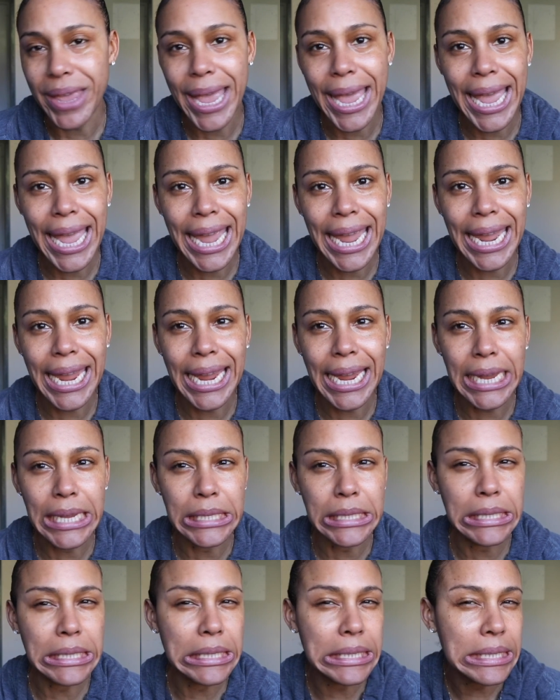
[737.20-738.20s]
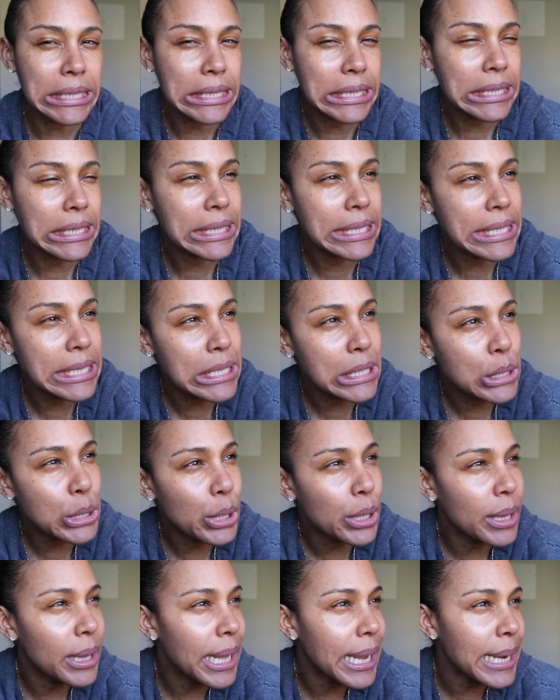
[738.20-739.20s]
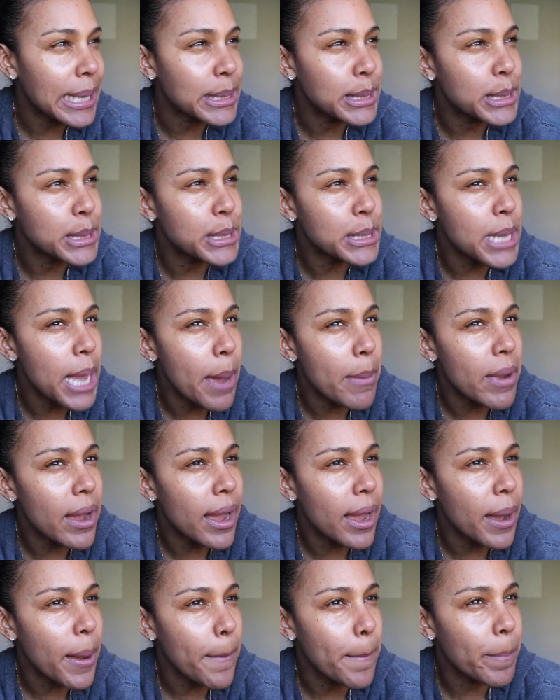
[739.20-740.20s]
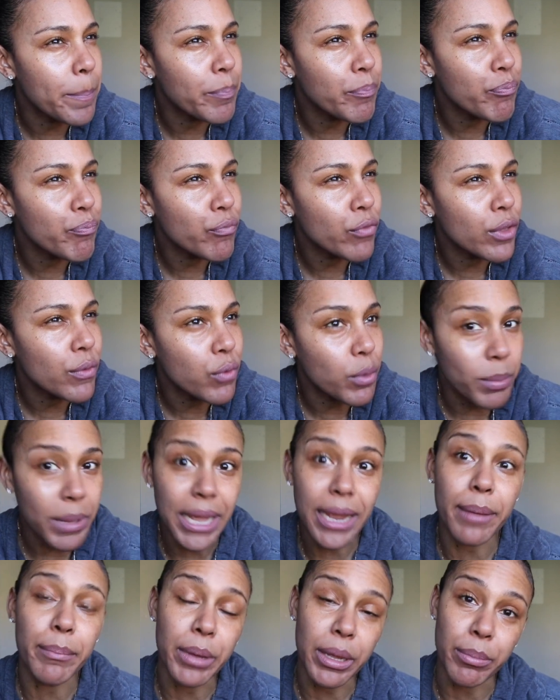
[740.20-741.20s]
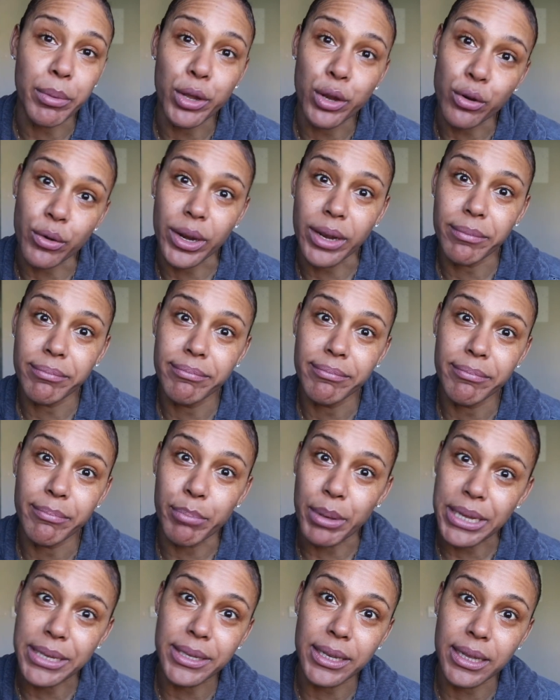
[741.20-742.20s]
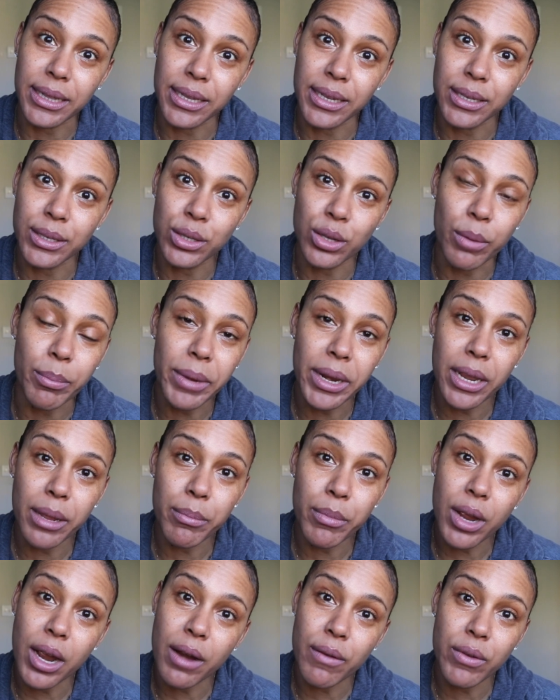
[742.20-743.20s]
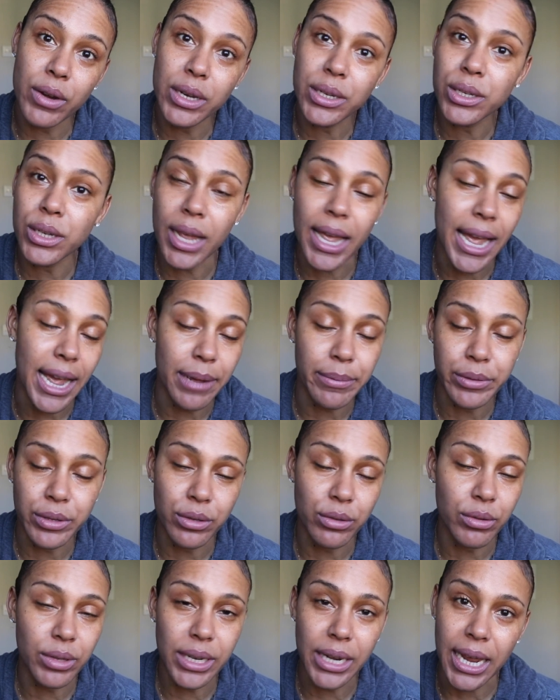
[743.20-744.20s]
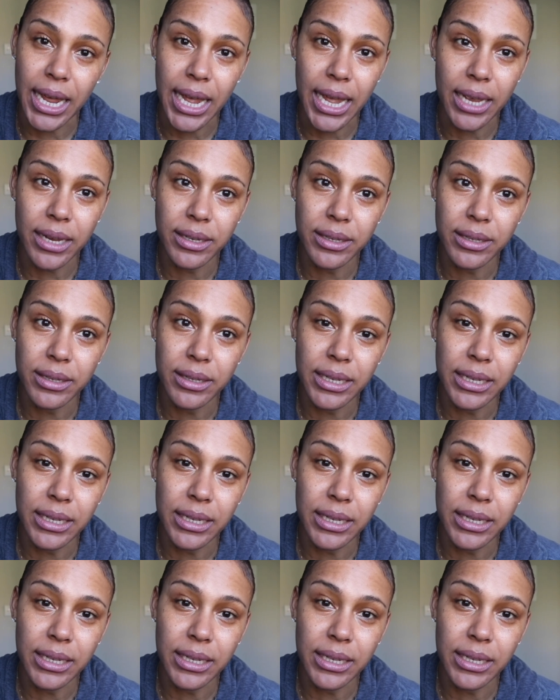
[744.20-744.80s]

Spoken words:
a step up from like a BB cream, basically. So medium coverage, absolutely not.